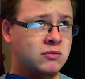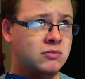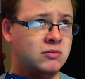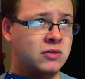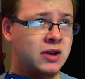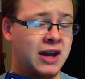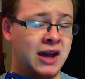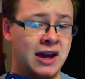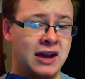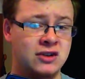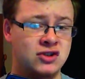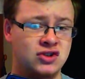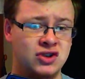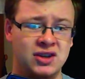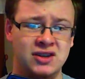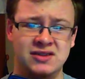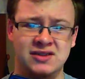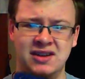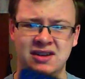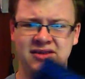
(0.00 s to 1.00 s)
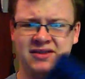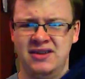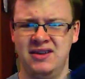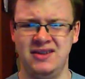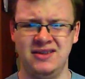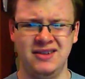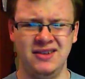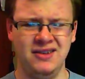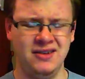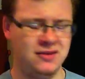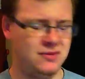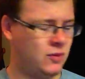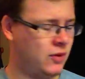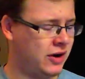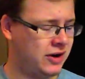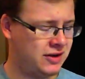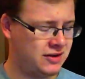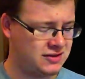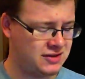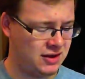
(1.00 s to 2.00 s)
K360, I think,
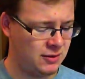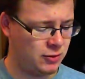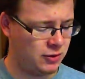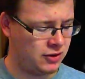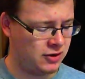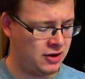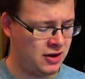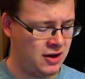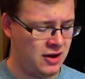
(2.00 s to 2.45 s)
wireless keyboard.